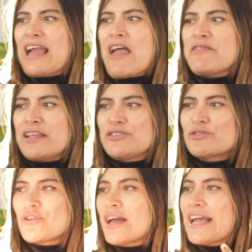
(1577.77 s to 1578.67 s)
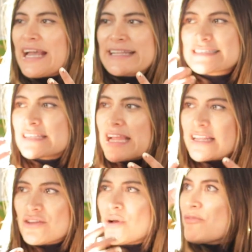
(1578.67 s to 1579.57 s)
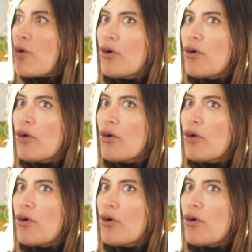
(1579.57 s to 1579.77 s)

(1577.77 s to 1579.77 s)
And then you have